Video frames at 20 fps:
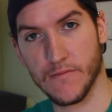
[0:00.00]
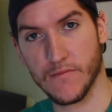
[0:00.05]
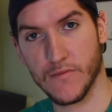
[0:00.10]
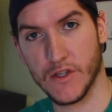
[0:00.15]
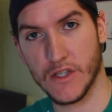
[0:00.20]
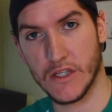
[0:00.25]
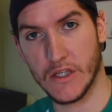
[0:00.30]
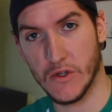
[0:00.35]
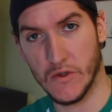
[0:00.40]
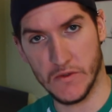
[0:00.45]

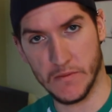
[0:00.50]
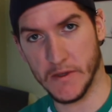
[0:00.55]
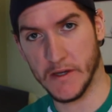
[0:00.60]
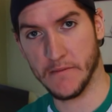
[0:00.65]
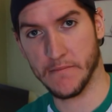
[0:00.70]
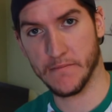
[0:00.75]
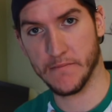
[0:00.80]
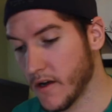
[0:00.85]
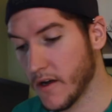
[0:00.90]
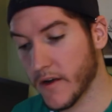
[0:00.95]
excuse me.
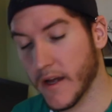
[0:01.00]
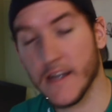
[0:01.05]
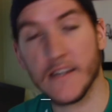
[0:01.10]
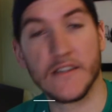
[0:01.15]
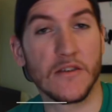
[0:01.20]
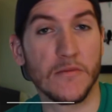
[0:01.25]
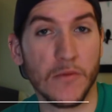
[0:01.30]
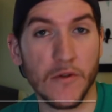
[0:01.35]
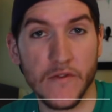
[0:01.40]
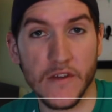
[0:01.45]
Okay,
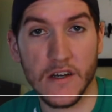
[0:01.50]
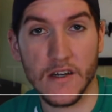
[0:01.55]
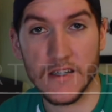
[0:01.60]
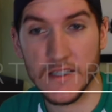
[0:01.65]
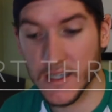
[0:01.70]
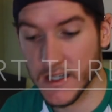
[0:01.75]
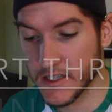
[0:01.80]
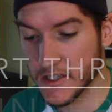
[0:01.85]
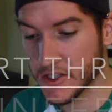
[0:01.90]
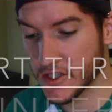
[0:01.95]
so moving on
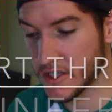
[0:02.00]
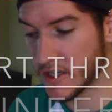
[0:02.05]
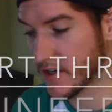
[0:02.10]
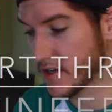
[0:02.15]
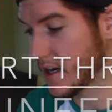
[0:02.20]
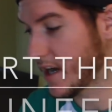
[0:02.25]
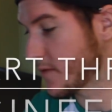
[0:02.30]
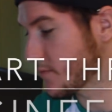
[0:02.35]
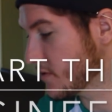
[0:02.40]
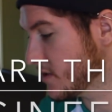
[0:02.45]
to
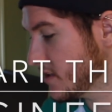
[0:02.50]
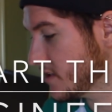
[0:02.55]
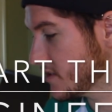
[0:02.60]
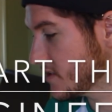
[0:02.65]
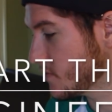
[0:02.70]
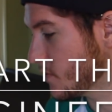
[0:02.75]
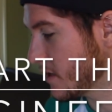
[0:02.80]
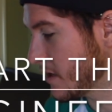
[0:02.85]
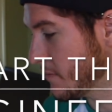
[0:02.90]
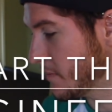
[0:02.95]
engineering. I really
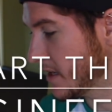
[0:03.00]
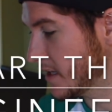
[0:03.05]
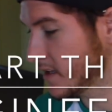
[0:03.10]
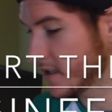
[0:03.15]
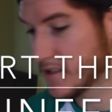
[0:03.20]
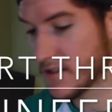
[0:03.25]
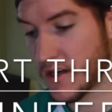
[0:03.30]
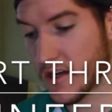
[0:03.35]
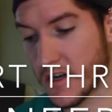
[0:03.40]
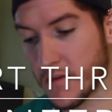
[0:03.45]
just want to mainly
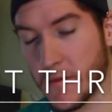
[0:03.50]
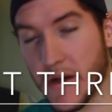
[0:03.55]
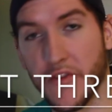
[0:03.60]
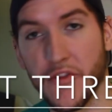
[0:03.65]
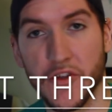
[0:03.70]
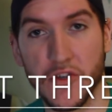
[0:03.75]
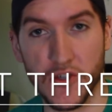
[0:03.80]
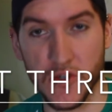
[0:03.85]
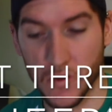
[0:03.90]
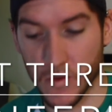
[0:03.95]
talk about
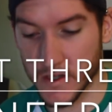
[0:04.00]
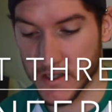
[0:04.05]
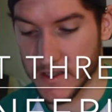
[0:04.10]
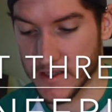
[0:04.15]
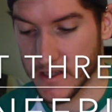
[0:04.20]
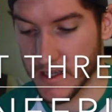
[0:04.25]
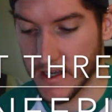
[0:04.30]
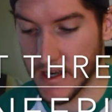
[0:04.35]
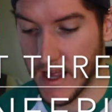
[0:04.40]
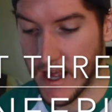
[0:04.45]
the
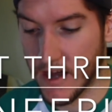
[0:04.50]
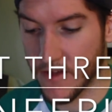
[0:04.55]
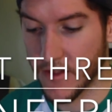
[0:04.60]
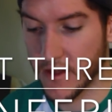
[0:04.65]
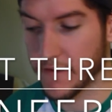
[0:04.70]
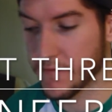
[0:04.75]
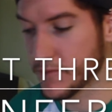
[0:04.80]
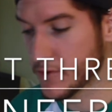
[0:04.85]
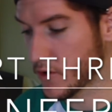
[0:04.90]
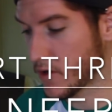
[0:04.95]
joints and how
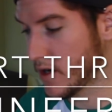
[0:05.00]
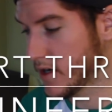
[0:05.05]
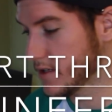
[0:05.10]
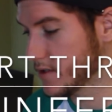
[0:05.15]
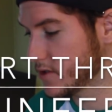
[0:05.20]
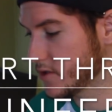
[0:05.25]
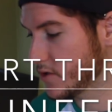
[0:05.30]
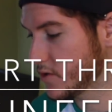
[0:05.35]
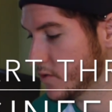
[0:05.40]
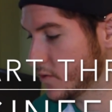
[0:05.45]
they've tried
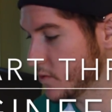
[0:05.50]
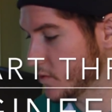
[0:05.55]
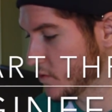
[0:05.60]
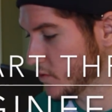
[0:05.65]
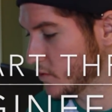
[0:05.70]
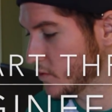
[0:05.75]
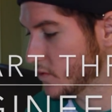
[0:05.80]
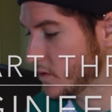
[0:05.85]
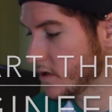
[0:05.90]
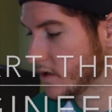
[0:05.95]

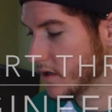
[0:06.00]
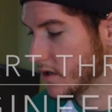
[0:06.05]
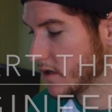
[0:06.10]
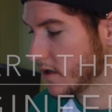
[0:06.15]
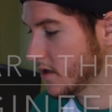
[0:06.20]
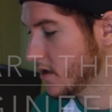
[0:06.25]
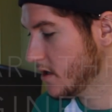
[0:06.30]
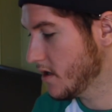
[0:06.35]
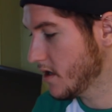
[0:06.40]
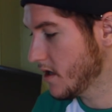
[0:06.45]
to
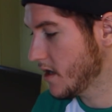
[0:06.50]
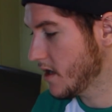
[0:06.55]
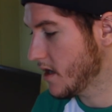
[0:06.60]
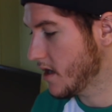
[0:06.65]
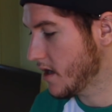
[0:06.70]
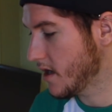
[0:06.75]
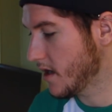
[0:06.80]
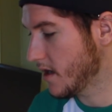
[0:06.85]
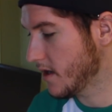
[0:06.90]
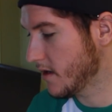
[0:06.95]

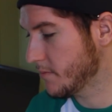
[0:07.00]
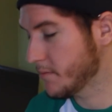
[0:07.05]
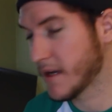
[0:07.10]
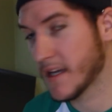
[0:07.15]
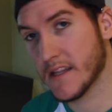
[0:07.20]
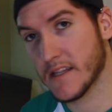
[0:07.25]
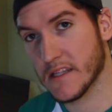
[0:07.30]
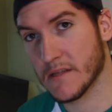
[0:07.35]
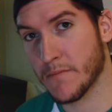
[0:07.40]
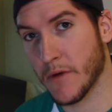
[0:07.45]

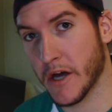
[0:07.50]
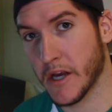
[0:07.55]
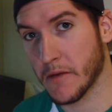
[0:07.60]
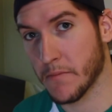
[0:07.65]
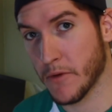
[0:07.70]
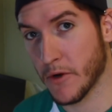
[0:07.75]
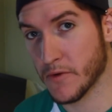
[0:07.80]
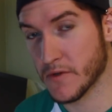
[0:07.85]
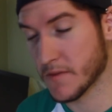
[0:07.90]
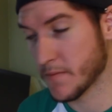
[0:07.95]
make this body
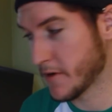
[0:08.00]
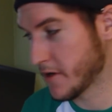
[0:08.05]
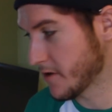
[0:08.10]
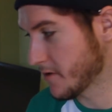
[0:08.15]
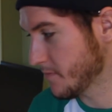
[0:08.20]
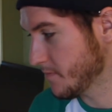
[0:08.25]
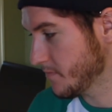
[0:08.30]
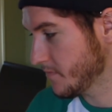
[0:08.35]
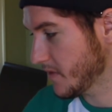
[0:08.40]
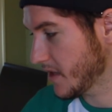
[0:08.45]
pose
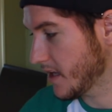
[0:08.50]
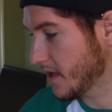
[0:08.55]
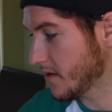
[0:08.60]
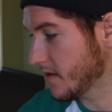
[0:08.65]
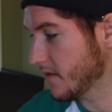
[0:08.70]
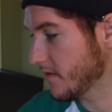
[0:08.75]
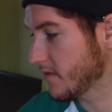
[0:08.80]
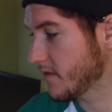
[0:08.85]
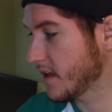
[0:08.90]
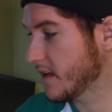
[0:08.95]
better.
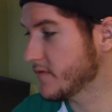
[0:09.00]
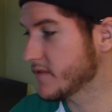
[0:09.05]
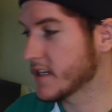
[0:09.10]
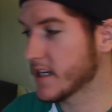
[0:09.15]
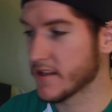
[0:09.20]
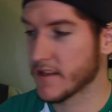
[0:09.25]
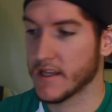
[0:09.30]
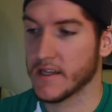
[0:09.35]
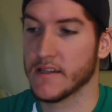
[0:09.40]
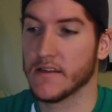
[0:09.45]
And they've
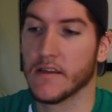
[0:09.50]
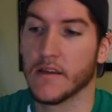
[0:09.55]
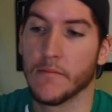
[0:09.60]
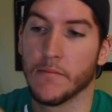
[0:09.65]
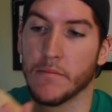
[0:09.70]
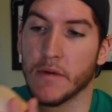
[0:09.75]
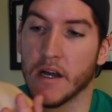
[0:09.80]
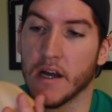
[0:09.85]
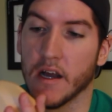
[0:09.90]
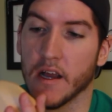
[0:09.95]
done
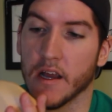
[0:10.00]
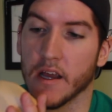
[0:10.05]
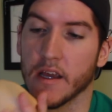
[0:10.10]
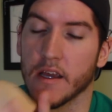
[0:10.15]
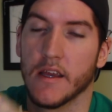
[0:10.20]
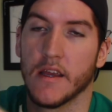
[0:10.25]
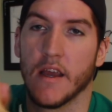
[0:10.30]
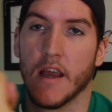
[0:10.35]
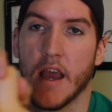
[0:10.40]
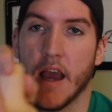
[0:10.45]
that
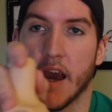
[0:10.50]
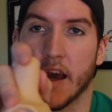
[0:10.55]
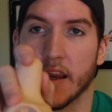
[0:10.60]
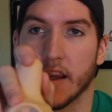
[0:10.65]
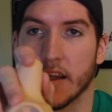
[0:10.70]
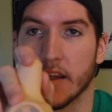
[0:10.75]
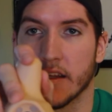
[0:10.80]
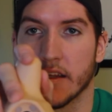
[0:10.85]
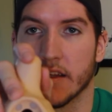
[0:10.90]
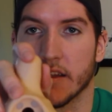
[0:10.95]
by
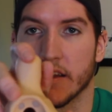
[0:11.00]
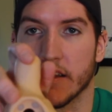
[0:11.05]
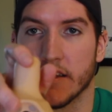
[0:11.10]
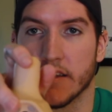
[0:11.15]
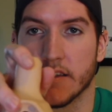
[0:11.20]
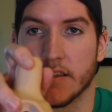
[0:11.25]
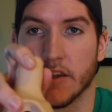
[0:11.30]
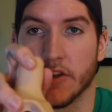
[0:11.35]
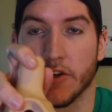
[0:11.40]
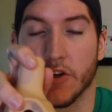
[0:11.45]
adding
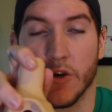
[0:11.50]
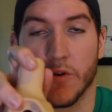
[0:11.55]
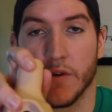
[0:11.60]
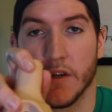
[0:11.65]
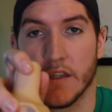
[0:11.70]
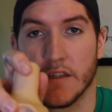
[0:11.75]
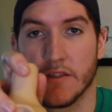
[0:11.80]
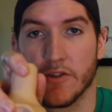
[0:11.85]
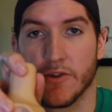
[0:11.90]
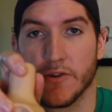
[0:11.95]
these silicone
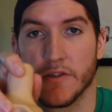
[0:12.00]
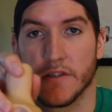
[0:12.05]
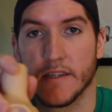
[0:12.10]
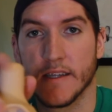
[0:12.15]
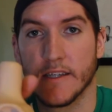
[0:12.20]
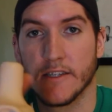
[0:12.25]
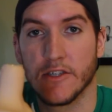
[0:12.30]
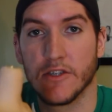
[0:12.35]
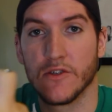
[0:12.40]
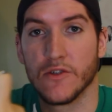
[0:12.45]
inserts
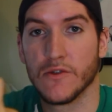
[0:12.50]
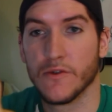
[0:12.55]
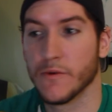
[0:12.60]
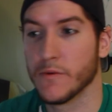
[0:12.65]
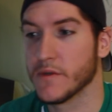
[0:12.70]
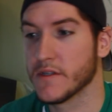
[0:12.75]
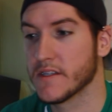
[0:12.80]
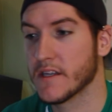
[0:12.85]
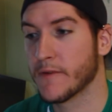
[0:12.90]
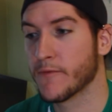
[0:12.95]

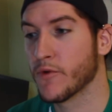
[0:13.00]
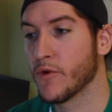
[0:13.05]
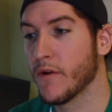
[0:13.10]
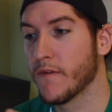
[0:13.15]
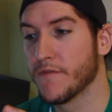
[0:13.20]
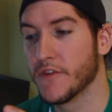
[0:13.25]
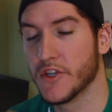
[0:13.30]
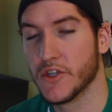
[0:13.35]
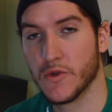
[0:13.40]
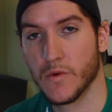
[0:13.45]
into several
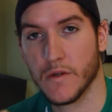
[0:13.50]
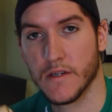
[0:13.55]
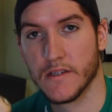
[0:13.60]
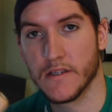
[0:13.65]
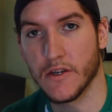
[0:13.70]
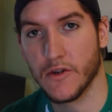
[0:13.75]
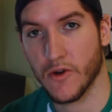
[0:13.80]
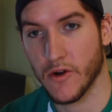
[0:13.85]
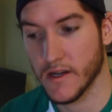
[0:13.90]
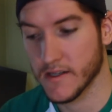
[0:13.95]
of the joints
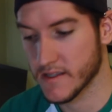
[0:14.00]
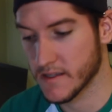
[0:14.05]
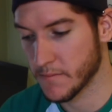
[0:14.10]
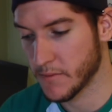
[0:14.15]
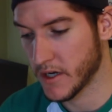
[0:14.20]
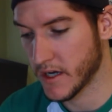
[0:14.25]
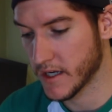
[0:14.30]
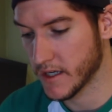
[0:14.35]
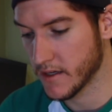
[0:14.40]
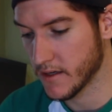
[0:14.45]
across the
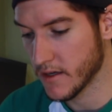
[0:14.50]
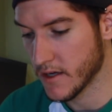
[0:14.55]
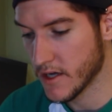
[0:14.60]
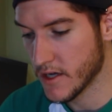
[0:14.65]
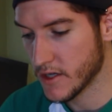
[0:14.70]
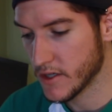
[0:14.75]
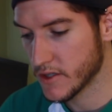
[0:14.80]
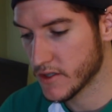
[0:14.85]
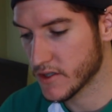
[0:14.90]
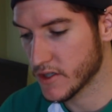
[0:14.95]
body.
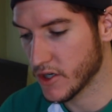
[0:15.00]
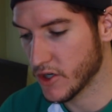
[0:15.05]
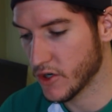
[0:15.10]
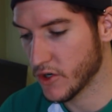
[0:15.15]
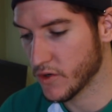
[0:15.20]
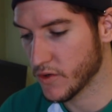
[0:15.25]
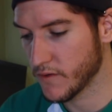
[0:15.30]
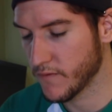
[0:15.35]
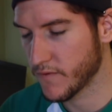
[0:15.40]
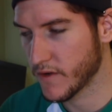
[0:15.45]

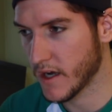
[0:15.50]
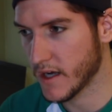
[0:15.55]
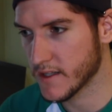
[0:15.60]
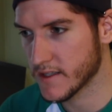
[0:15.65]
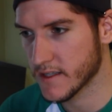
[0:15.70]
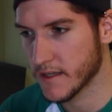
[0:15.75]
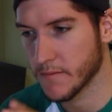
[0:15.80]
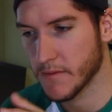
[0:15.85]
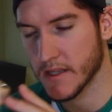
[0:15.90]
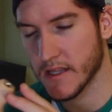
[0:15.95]
So you've got
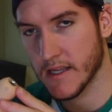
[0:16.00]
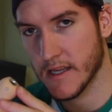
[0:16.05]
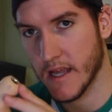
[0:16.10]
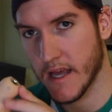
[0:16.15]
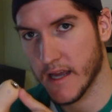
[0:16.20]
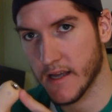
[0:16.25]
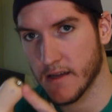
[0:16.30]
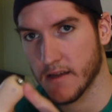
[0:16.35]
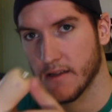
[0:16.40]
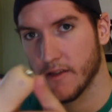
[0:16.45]
some in the
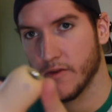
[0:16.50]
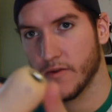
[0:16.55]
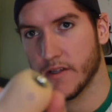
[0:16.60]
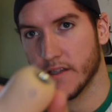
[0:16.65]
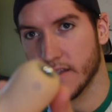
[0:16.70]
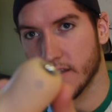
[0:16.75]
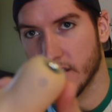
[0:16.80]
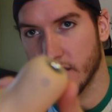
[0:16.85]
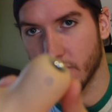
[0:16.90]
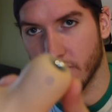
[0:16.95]
neck, you
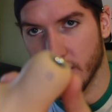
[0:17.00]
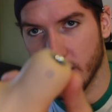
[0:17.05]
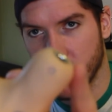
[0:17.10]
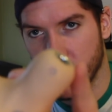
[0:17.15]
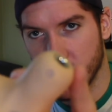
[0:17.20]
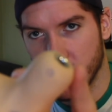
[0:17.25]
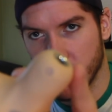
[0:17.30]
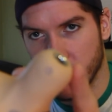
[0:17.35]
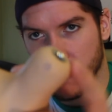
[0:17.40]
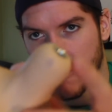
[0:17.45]
can see right
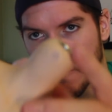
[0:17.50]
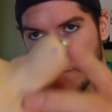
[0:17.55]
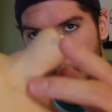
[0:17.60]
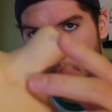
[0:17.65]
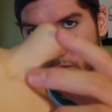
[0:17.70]
here.